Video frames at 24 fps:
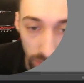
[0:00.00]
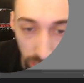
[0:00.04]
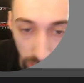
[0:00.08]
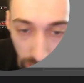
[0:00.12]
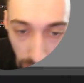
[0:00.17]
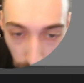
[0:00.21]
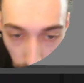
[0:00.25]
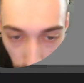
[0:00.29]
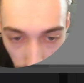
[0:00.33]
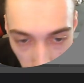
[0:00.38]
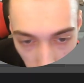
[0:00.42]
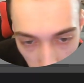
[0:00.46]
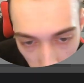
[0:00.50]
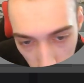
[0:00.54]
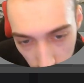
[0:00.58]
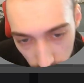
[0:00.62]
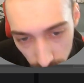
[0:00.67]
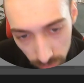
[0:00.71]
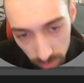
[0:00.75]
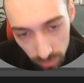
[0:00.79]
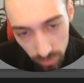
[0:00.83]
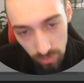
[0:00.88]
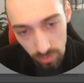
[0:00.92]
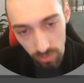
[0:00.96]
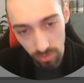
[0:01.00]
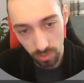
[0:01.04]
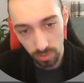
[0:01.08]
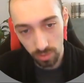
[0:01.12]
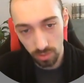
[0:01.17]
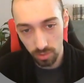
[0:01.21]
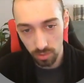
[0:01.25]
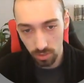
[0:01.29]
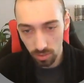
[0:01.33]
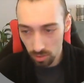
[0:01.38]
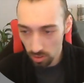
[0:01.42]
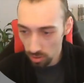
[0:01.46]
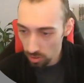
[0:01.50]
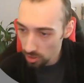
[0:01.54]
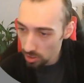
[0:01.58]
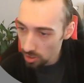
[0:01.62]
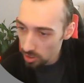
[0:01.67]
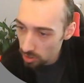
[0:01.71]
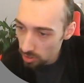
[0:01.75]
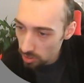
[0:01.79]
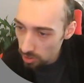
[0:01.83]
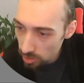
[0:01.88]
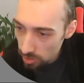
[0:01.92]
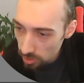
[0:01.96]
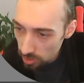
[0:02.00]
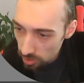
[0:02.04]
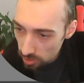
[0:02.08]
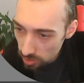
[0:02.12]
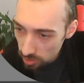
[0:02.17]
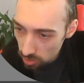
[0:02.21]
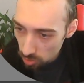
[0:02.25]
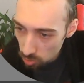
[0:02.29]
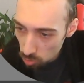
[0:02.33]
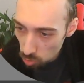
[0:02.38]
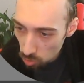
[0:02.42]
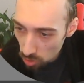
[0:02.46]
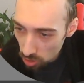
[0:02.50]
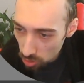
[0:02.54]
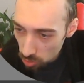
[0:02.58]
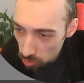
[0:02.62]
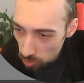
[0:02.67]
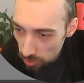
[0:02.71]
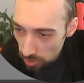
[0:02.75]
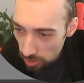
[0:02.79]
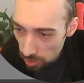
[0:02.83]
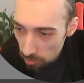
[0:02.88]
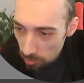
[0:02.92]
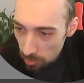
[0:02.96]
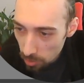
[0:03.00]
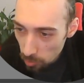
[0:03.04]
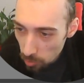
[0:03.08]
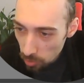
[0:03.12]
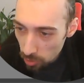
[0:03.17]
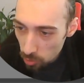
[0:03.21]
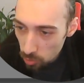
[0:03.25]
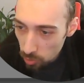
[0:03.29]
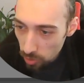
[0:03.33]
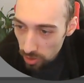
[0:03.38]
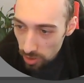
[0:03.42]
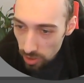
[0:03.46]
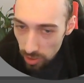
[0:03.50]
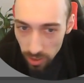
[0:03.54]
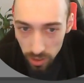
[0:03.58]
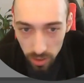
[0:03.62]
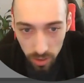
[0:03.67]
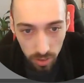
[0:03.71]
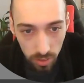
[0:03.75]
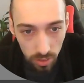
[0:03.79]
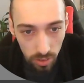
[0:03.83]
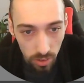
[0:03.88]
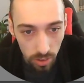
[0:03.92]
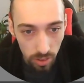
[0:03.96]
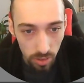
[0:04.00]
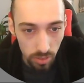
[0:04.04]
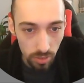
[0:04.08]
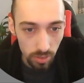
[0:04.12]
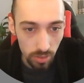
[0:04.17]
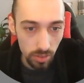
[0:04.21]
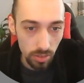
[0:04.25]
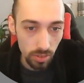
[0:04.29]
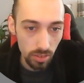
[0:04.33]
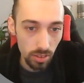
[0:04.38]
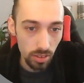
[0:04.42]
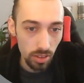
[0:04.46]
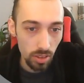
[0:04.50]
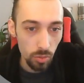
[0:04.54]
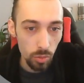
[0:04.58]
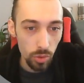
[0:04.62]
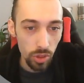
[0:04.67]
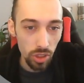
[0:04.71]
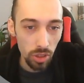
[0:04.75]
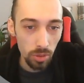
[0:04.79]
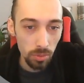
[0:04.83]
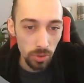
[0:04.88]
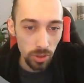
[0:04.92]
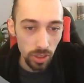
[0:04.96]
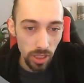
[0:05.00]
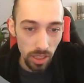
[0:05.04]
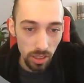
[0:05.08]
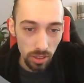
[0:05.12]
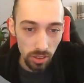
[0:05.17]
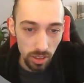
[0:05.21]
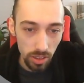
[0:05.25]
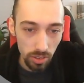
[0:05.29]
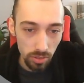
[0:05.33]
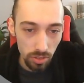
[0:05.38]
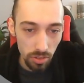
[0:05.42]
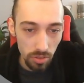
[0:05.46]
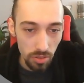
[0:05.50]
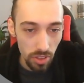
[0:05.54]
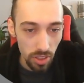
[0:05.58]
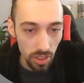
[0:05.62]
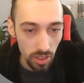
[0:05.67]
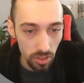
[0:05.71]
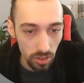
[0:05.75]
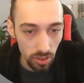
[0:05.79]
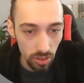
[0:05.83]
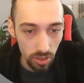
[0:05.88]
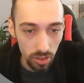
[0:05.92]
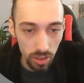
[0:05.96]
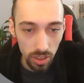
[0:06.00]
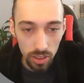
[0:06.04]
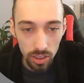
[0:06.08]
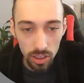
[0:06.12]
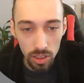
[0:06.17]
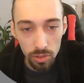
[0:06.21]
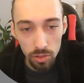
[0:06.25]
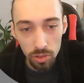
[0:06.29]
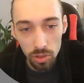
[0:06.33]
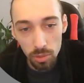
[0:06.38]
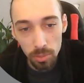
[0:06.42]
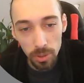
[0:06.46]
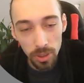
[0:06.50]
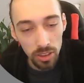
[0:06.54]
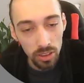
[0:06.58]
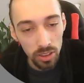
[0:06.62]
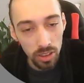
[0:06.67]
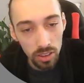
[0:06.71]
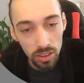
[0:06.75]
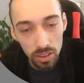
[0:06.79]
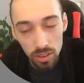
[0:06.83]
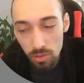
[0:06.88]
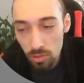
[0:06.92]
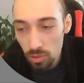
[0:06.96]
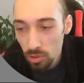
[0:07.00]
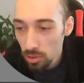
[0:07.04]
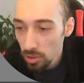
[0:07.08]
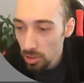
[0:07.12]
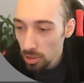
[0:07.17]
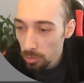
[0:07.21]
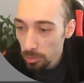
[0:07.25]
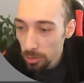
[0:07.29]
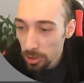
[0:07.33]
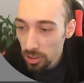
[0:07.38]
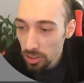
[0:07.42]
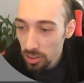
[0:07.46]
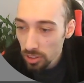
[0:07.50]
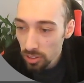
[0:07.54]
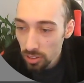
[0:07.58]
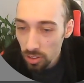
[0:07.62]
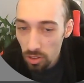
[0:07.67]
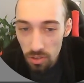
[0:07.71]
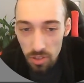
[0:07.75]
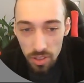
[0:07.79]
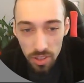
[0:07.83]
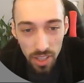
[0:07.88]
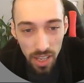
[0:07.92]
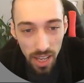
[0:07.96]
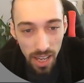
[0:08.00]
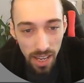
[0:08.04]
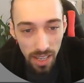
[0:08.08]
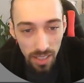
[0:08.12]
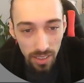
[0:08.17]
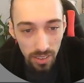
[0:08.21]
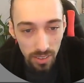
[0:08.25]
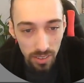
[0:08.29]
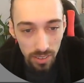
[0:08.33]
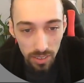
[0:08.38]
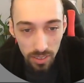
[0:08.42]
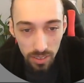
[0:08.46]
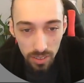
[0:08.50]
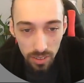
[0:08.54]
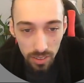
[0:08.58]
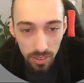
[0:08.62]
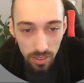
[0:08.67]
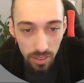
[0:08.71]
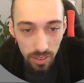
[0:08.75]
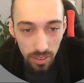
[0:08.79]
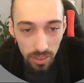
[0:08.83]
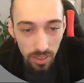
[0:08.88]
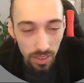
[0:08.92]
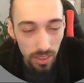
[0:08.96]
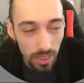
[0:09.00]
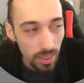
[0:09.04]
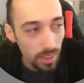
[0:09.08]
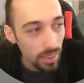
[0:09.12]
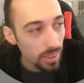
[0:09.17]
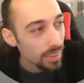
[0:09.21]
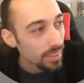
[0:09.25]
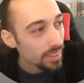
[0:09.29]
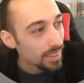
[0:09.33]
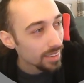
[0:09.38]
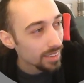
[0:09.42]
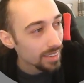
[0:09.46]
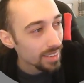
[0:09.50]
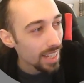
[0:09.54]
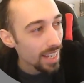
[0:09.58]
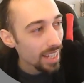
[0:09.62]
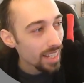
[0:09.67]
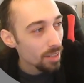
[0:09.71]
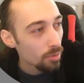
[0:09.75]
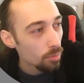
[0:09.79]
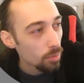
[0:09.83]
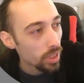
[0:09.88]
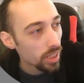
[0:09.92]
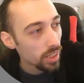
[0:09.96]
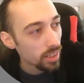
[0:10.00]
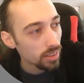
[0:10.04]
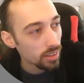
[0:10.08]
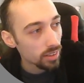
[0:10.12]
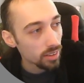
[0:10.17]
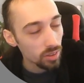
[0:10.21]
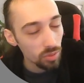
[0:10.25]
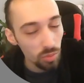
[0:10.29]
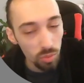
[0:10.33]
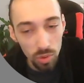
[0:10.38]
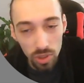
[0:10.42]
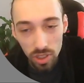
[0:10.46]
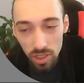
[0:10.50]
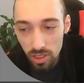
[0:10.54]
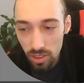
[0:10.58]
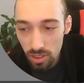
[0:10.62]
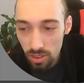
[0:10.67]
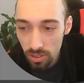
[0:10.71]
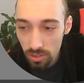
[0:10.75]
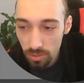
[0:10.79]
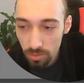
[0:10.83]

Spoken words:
Here we are. This is 128 by 128. We upscaled it from this 64 by 64 image. So that is 10 minutes of work,